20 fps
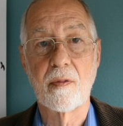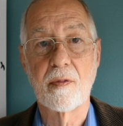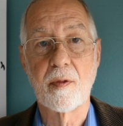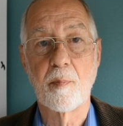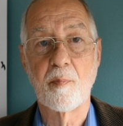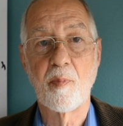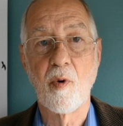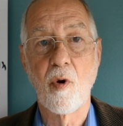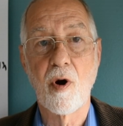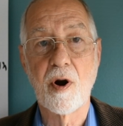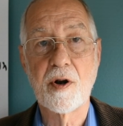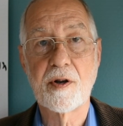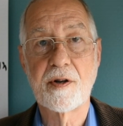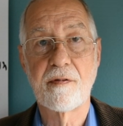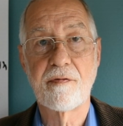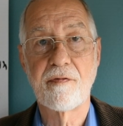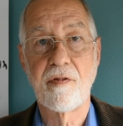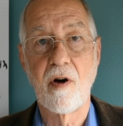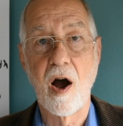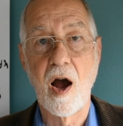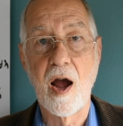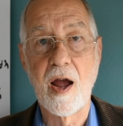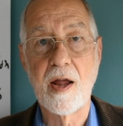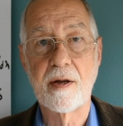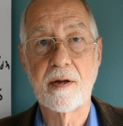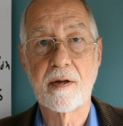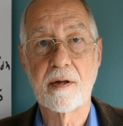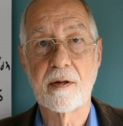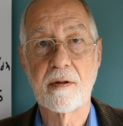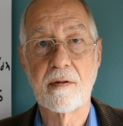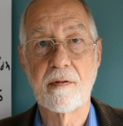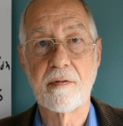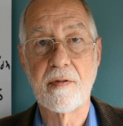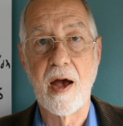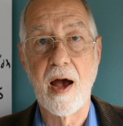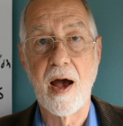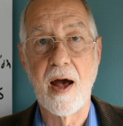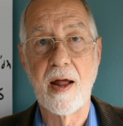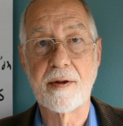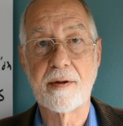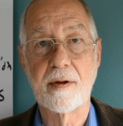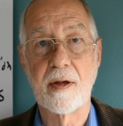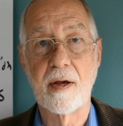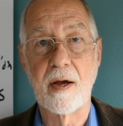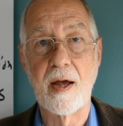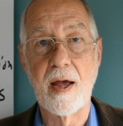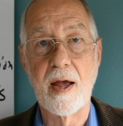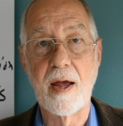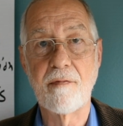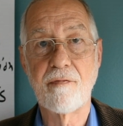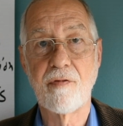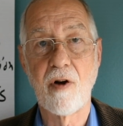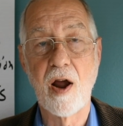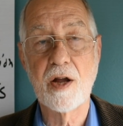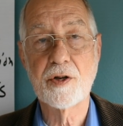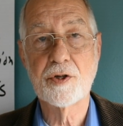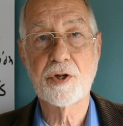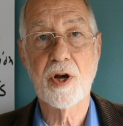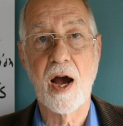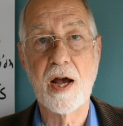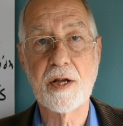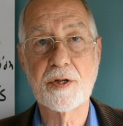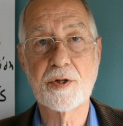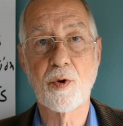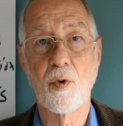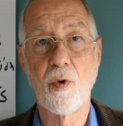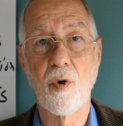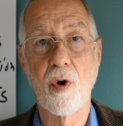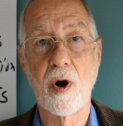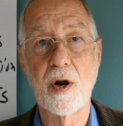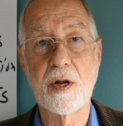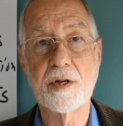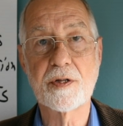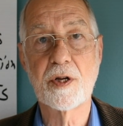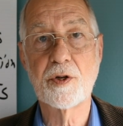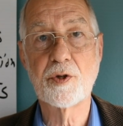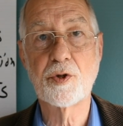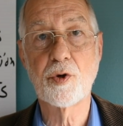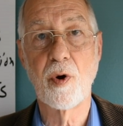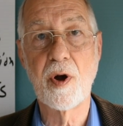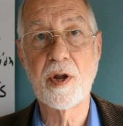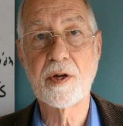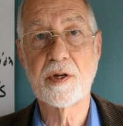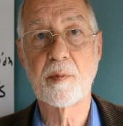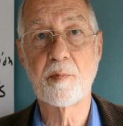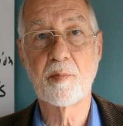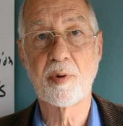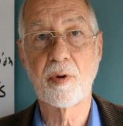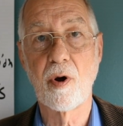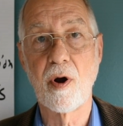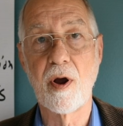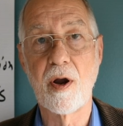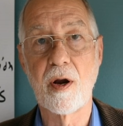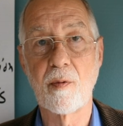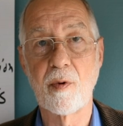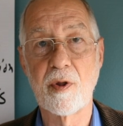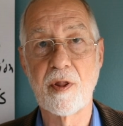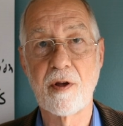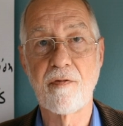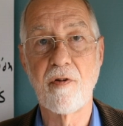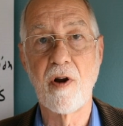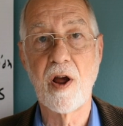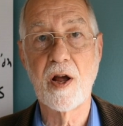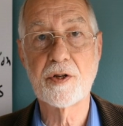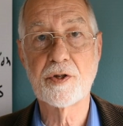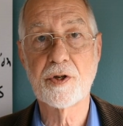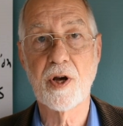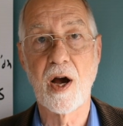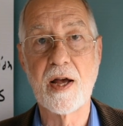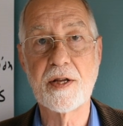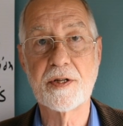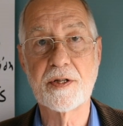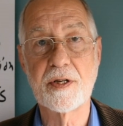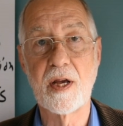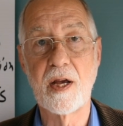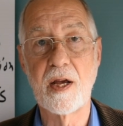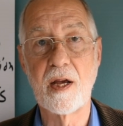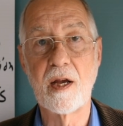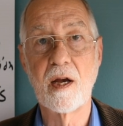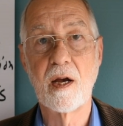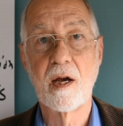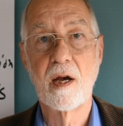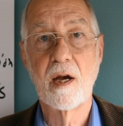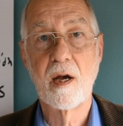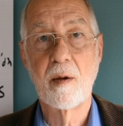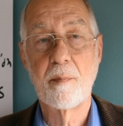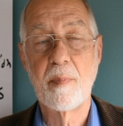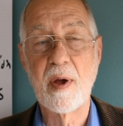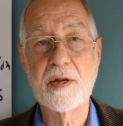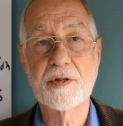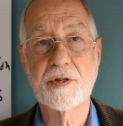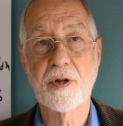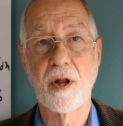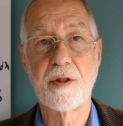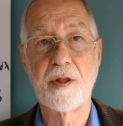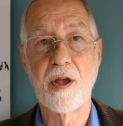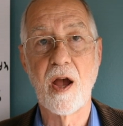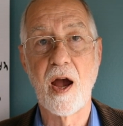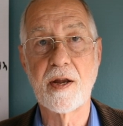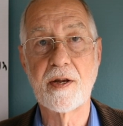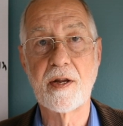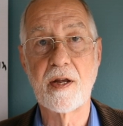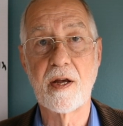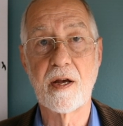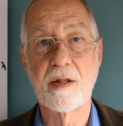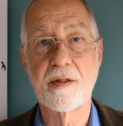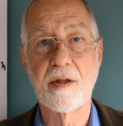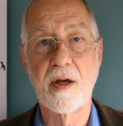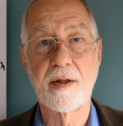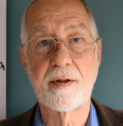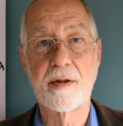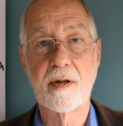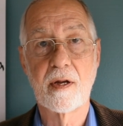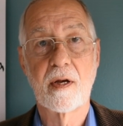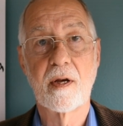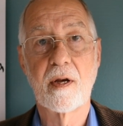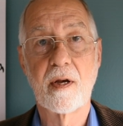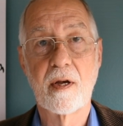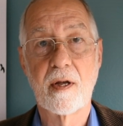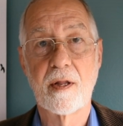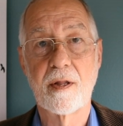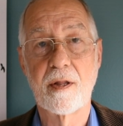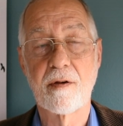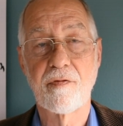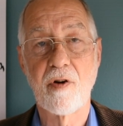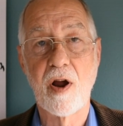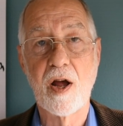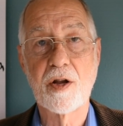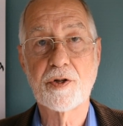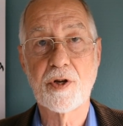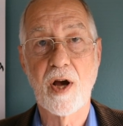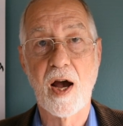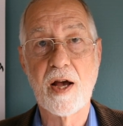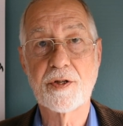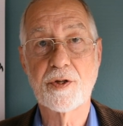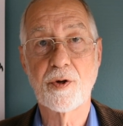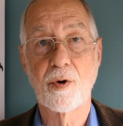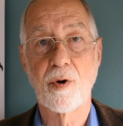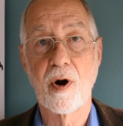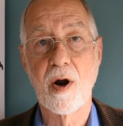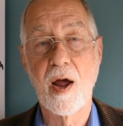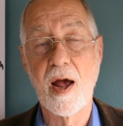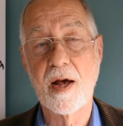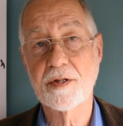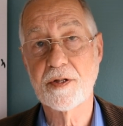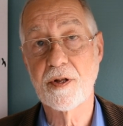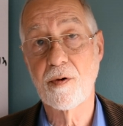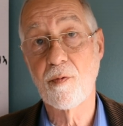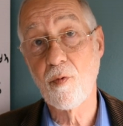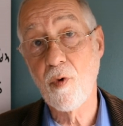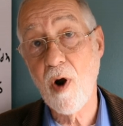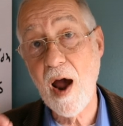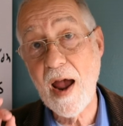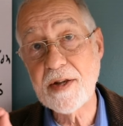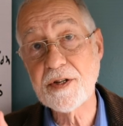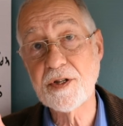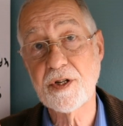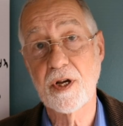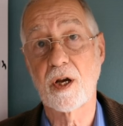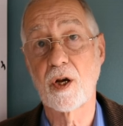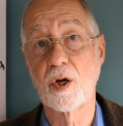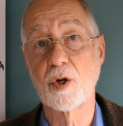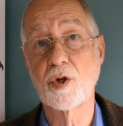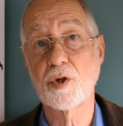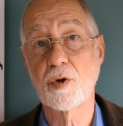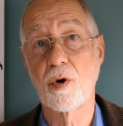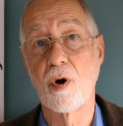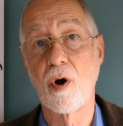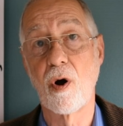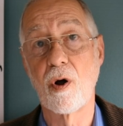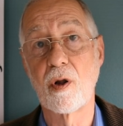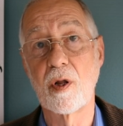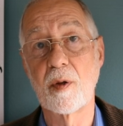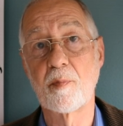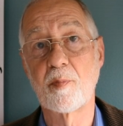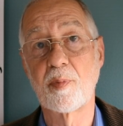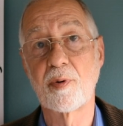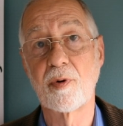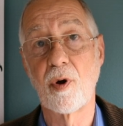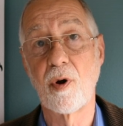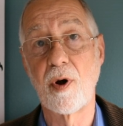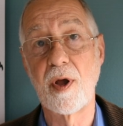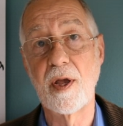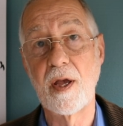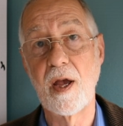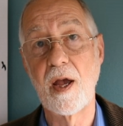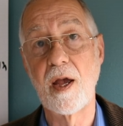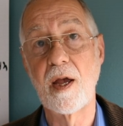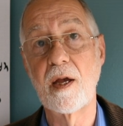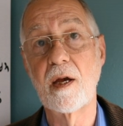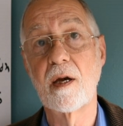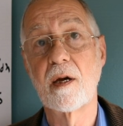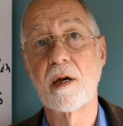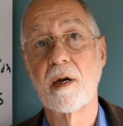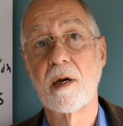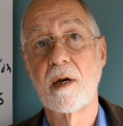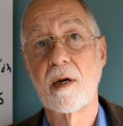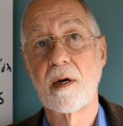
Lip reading: the board to find that a franchisor is a joint employer with a franchisee based on the idea that the franchisor has the right to control employee